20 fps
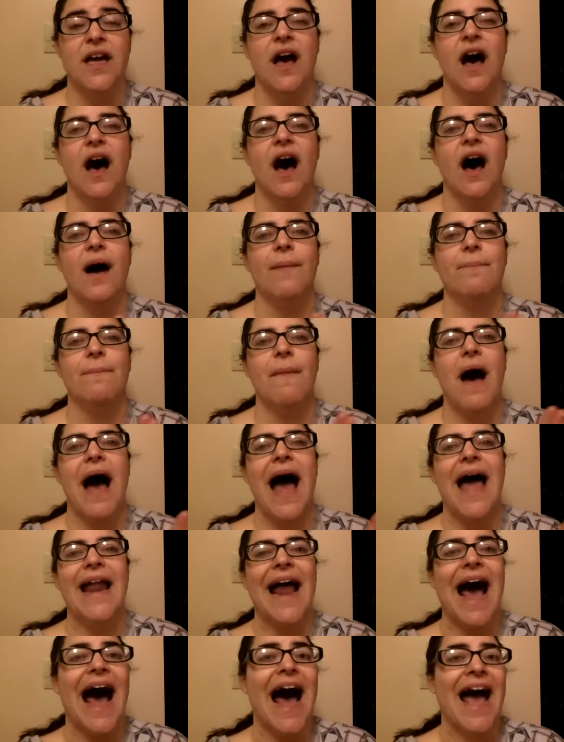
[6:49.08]
And
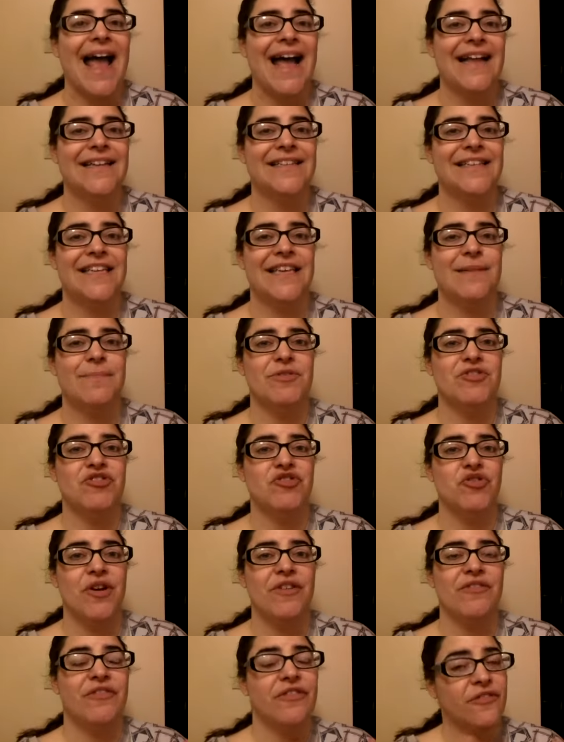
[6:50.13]
I had to keep it
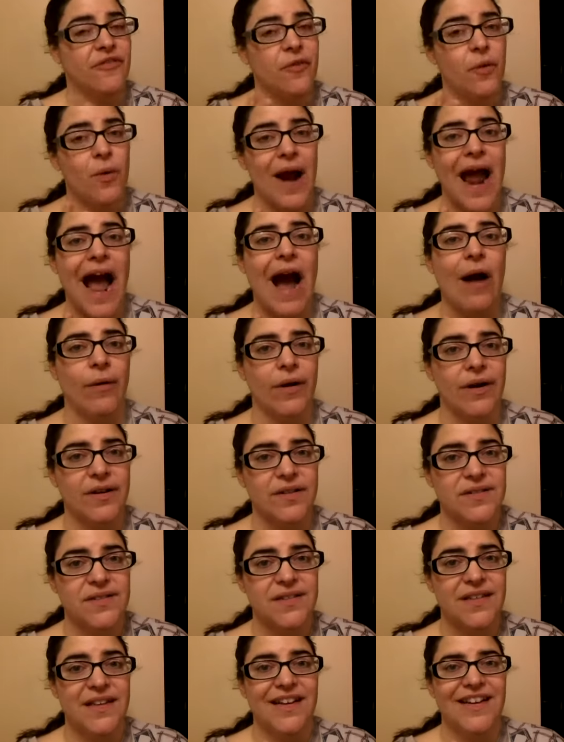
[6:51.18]
straight for 4
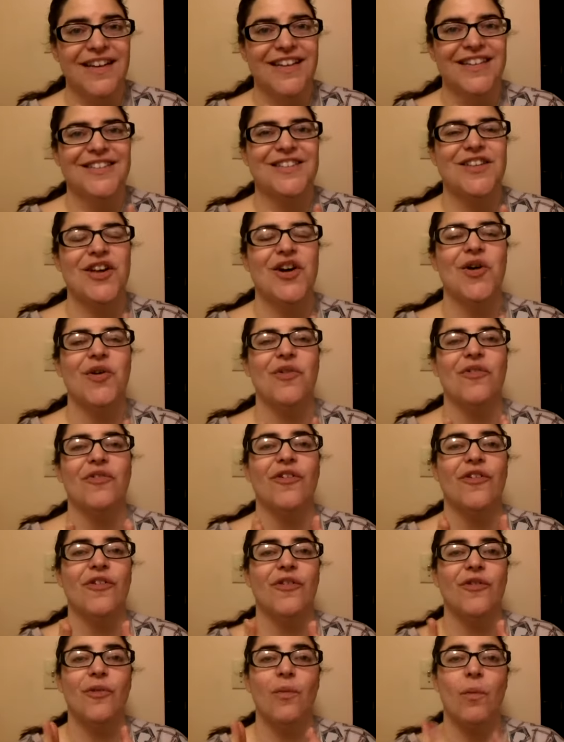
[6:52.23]
hours. So
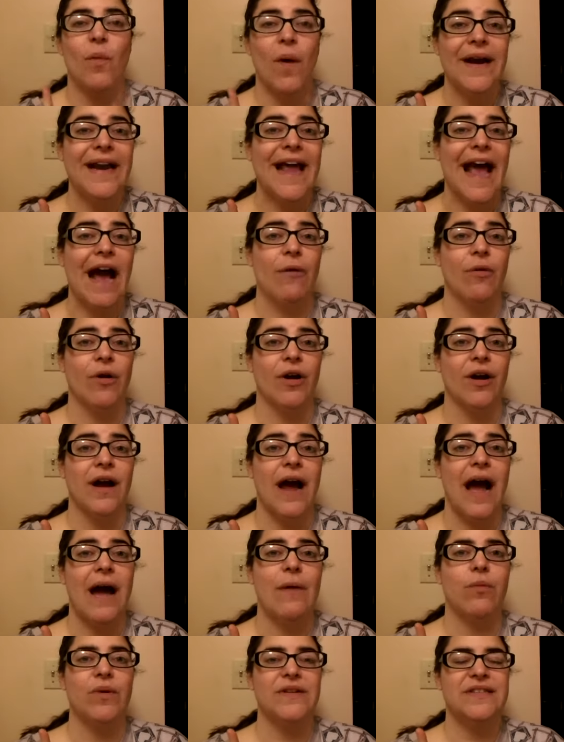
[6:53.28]
for 1 hour,
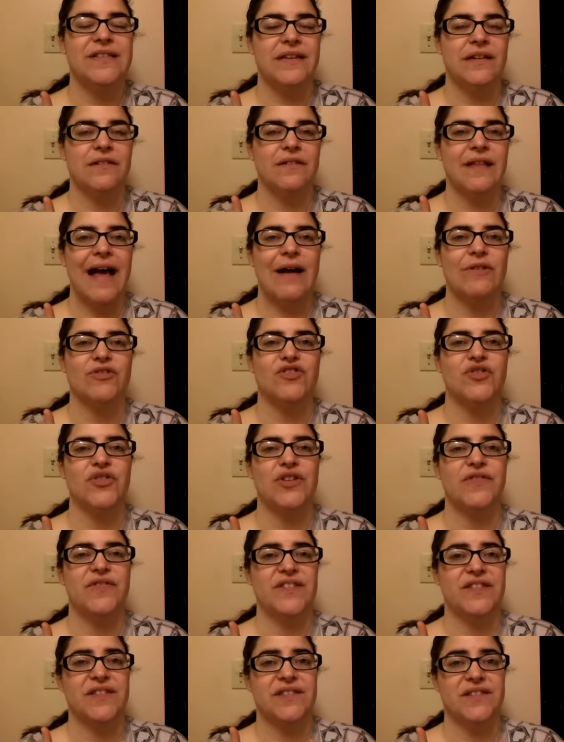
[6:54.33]
I wasn't allowed to
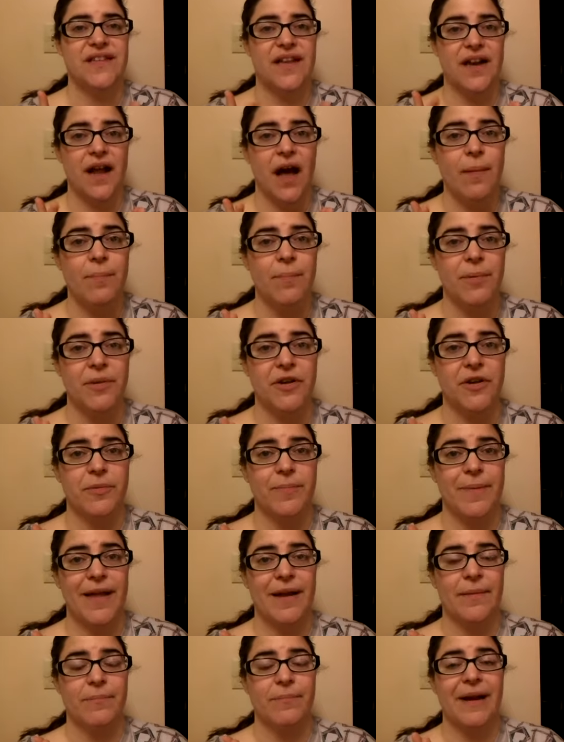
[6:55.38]
even sit up a little
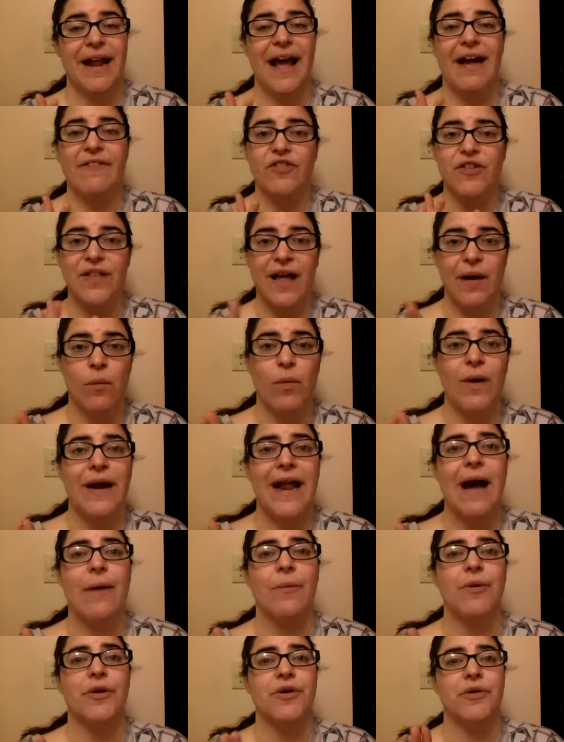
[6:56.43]
bit. But after that 1
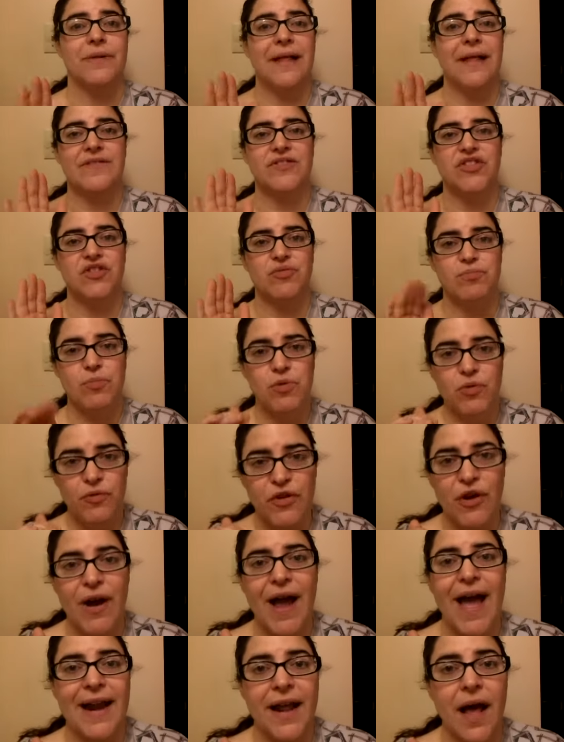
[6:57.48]
hour, you're allowed to move
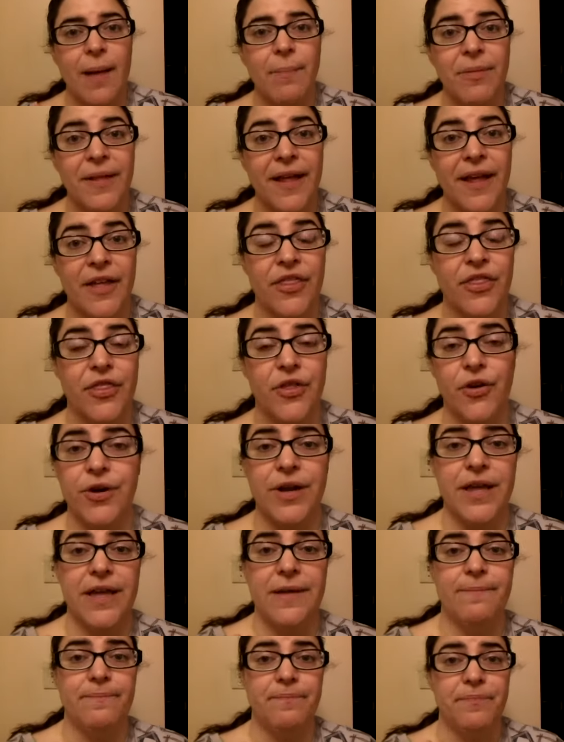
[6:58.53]
your head up like
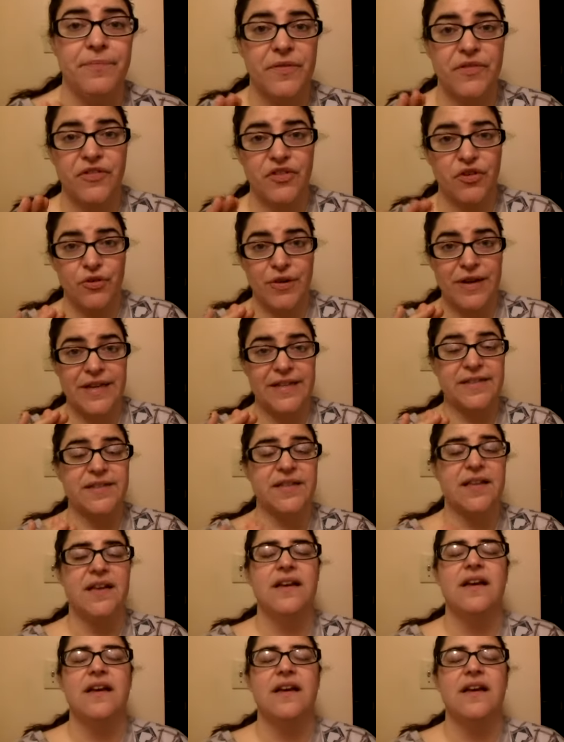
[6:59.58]
30 degrees.